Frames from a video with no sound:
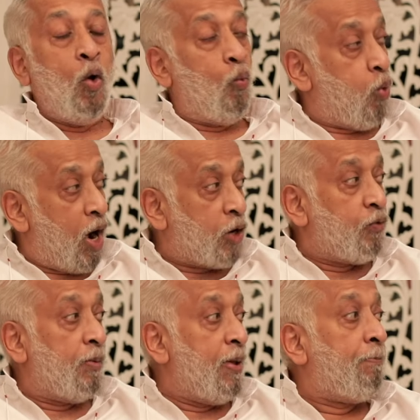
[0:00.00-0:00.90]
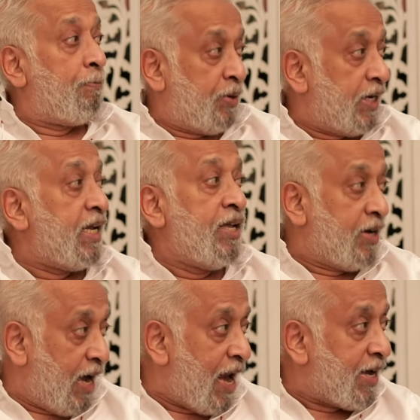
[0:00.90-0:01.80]
Work will be pretty
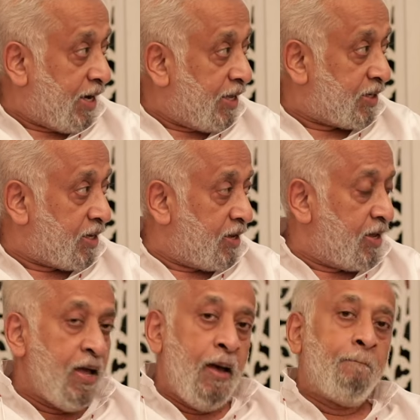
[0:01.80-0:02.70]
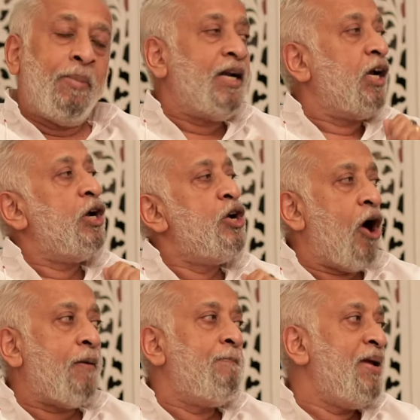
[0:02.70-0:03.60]
relentless, but it will
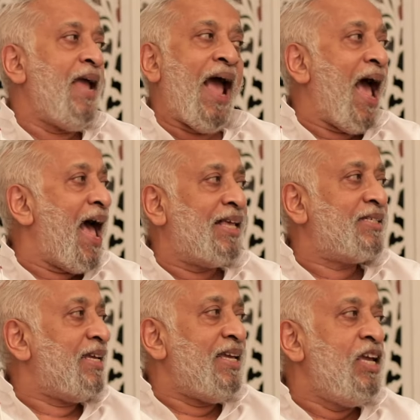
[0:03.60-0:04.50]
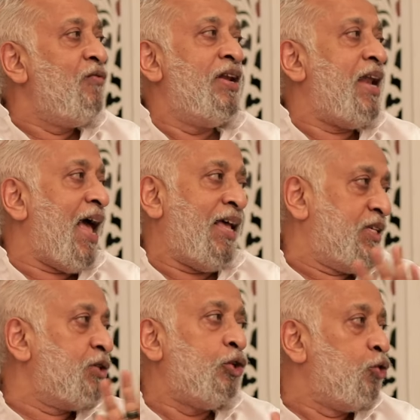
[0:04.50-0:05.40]
not be as even as
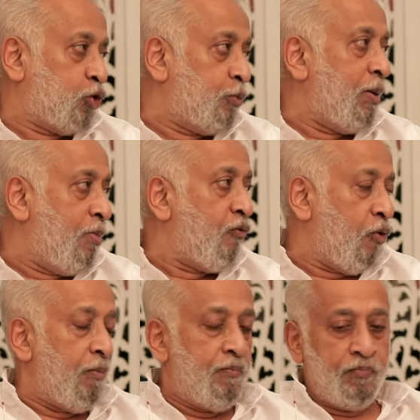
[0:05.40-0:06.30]
it used to be before.